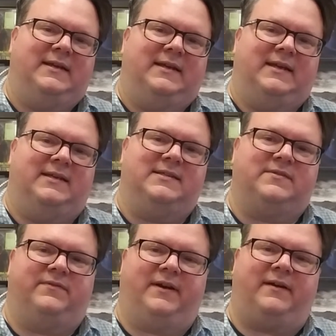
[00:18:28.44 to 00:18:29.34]
is
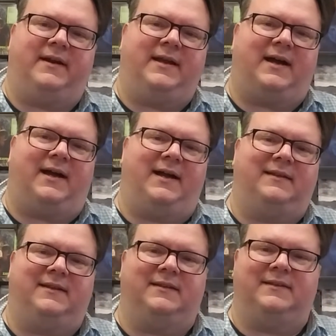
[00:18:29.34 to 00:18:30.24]
very
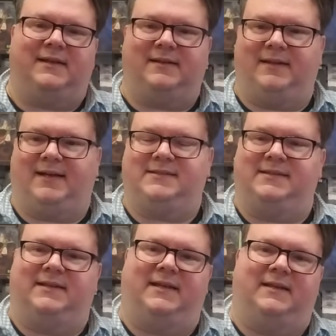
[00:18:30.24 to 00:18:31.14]
highly
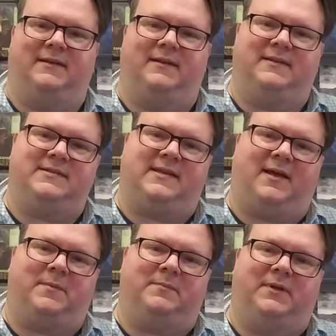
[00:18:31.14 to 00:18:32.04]
neglected, and this
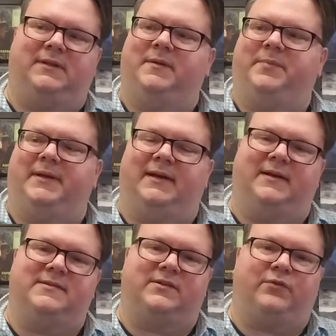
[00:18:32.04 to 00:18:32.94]
album, Olympia,
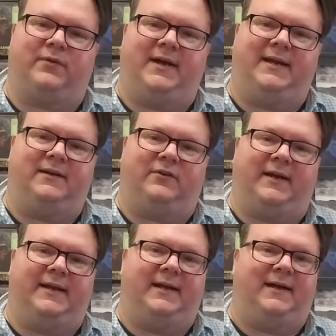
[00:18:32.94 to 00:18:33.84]
is a great,
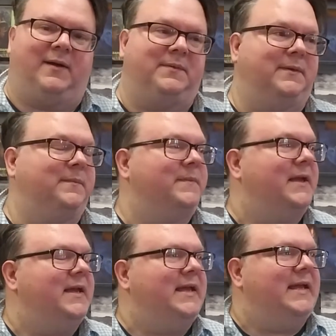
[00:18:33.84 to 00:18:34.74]
great album
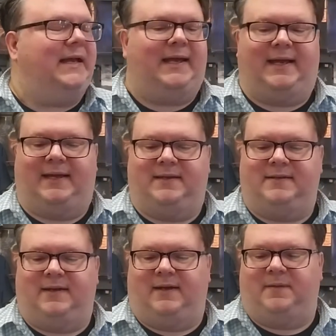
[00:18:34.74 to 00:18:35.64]

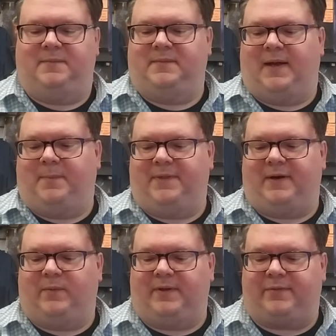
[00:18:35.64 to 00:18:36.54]
and um, up
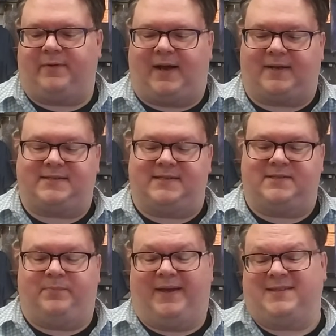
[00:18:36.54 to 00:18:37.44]
there with Roxy's
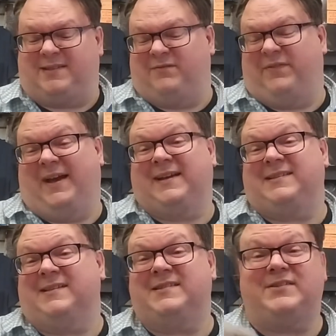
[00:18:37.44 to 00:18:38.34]
best. In fact,
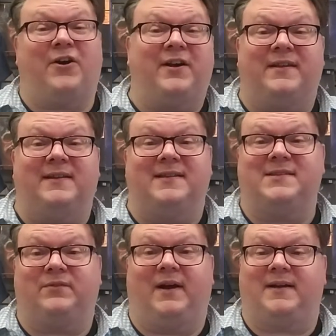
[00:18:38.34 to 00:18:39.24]
it started as
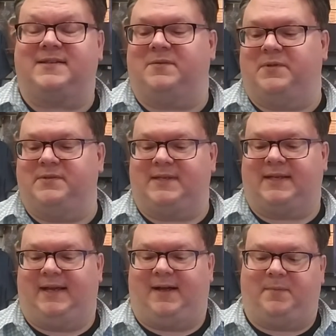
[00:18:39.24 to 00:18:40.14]
a Roxy Music
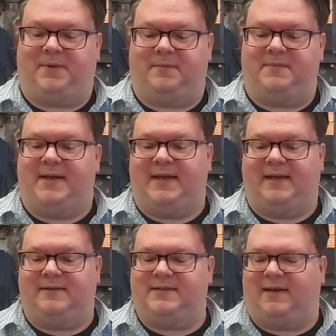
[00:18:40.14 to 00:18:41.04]
album,
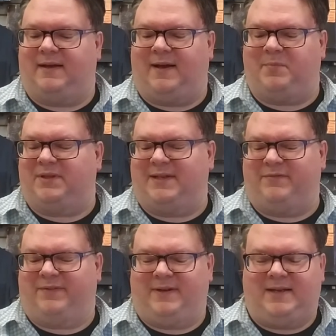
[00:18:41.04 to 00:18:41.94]
and uh, I believe